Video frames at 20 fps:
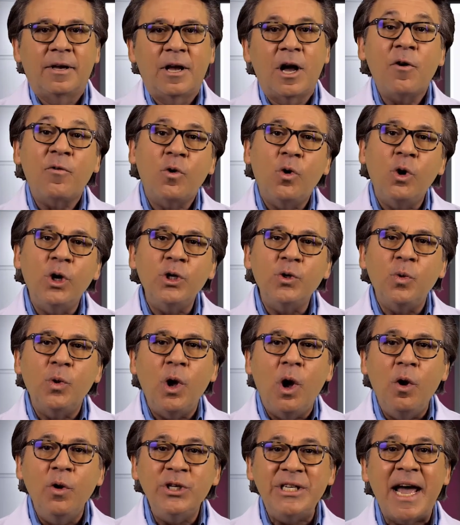Of course,
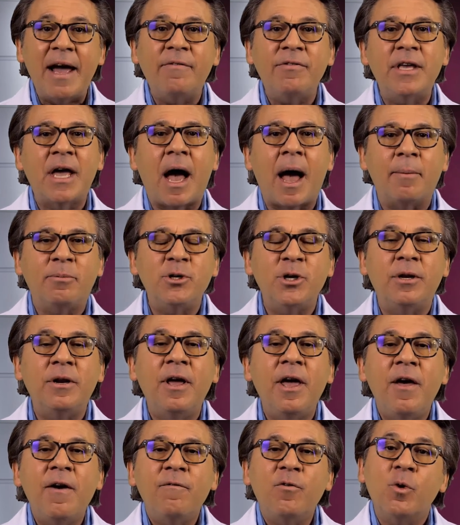we always have the
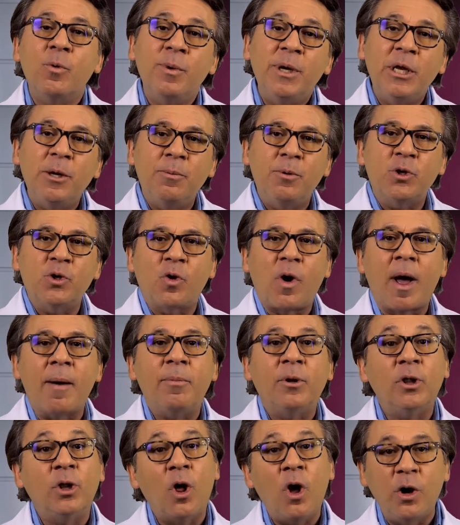option for me to
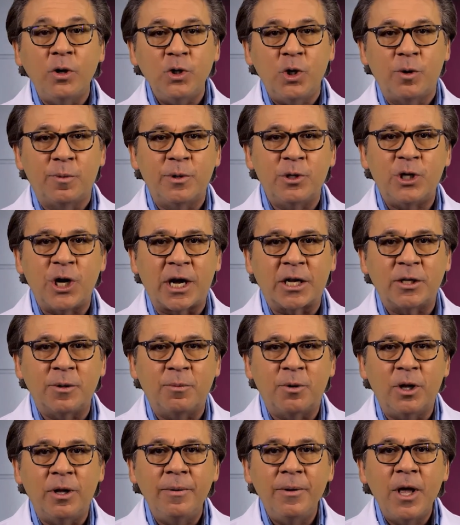prescribe a long-term
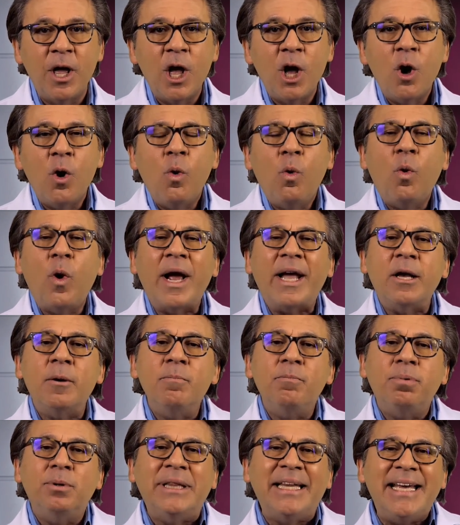injectable, or I
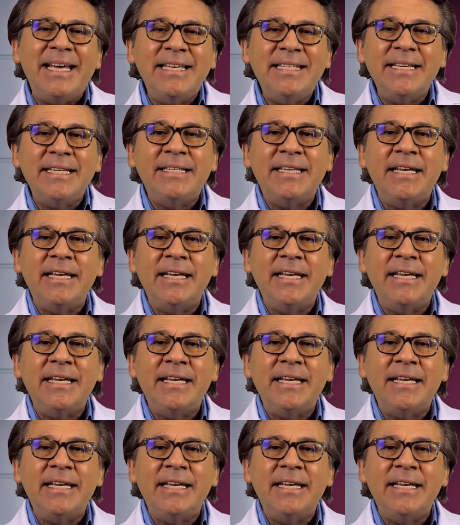can place a